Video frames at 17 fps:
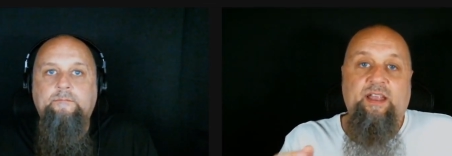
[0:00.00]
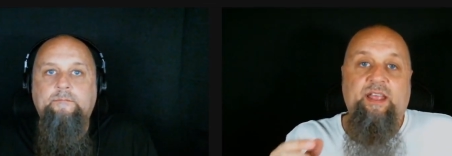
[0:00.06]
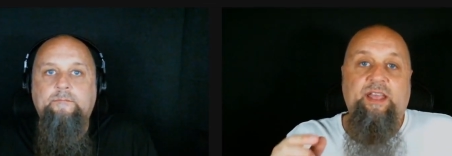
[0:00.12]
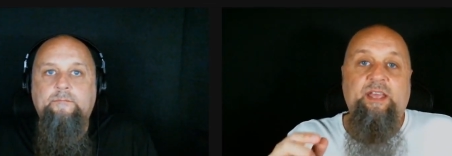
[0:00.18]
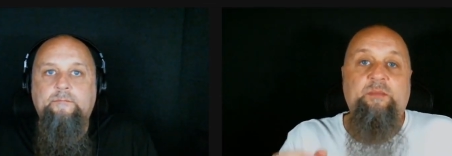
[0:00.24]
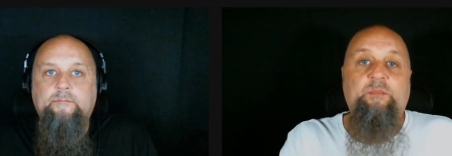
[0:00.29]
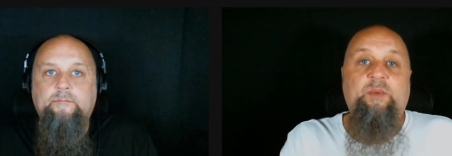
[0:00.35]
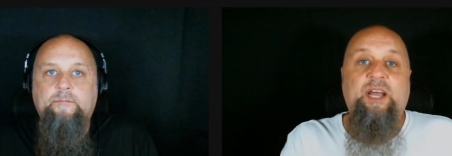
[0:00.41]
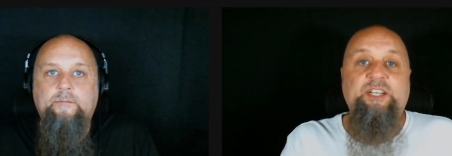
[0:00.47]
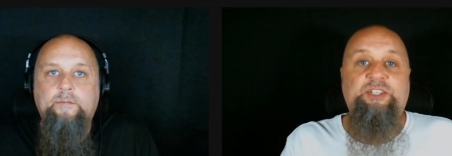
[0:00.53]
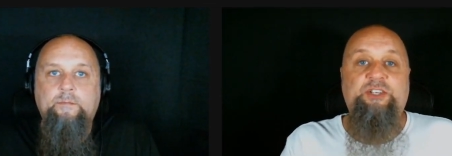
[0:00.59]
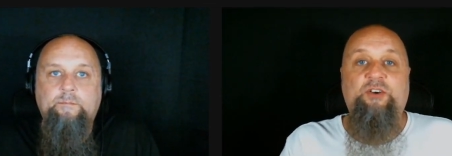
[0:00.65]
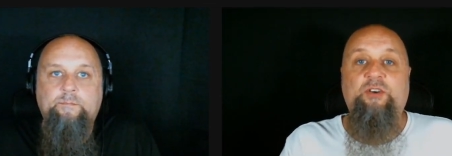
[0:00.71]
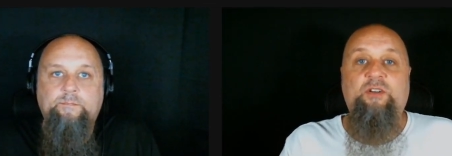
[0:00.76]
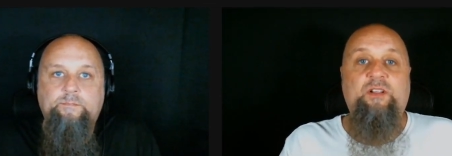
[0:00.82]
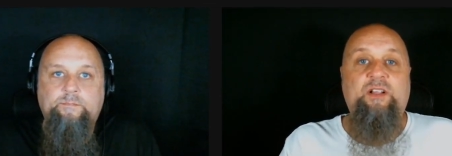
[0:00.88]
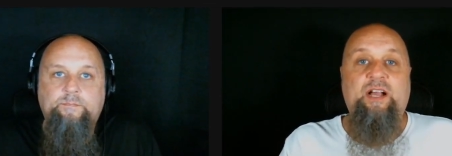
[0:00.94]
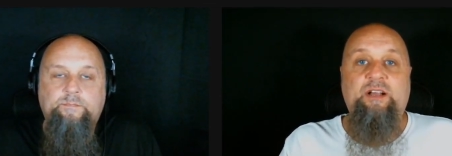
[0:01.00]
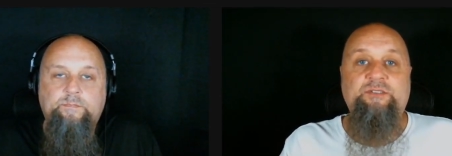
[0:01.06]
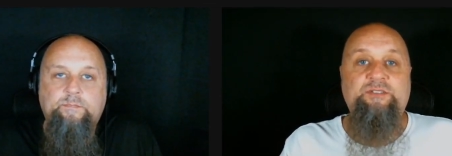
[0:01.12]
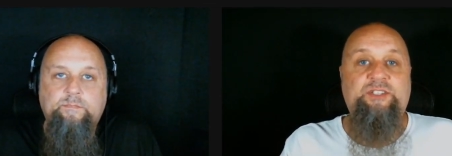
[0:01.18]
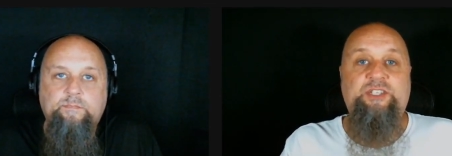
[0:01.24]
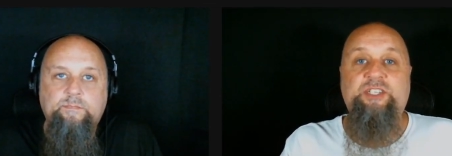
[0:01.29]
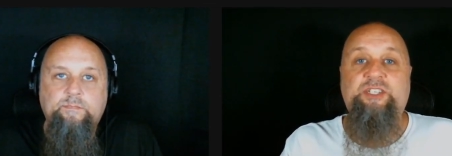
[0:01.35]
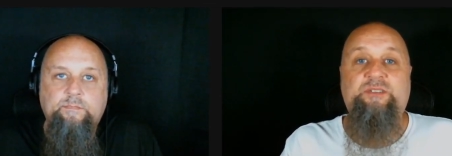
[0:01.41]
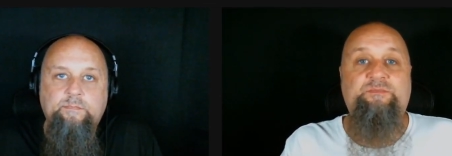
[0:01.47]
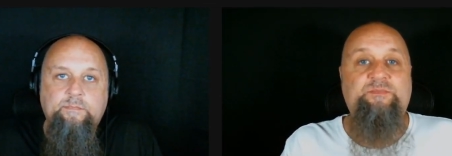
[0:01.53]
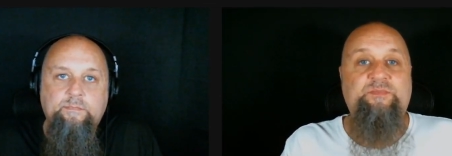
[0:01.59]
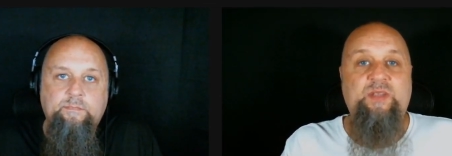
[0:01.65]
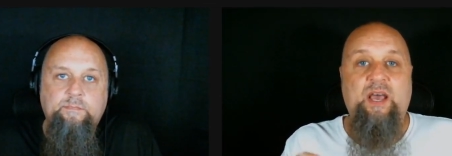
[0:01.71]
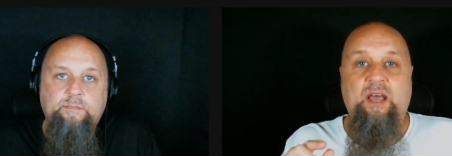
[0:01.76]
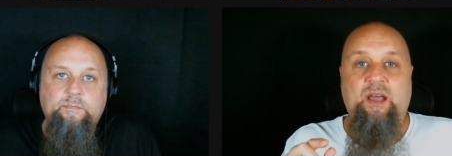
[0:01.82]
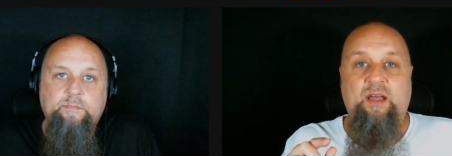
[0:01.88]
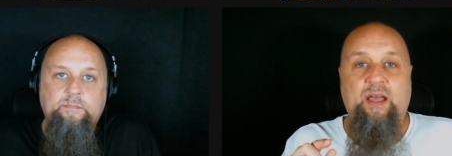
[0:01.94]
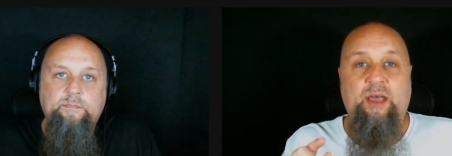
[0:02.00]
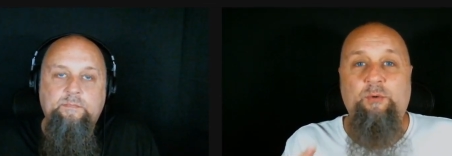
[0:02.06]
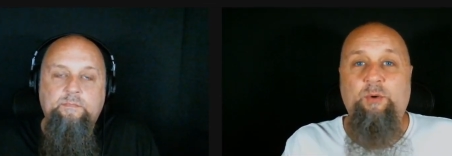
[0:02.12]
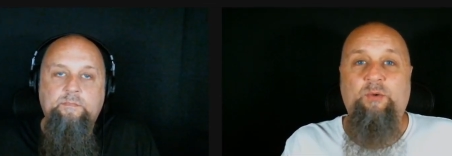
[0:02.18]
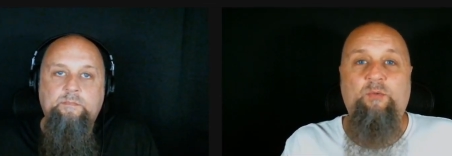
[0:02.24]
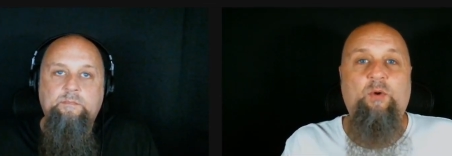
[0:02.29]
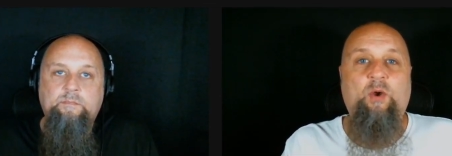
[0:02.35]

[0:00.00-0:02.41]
Speaker 1: in my journal, I was just, uh, I would